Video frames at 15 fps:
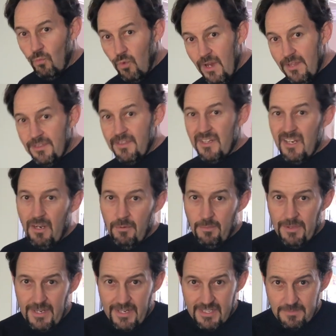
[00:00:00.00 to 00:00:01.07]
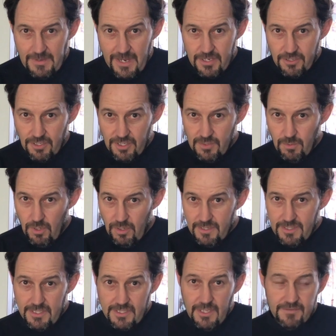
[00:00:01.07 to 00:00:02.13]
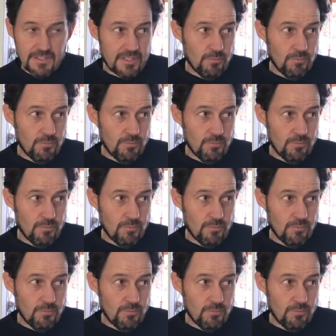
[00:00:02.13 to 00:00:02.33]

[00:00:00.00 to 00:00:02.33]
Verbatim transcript: with the double bed expansion as well. It just gives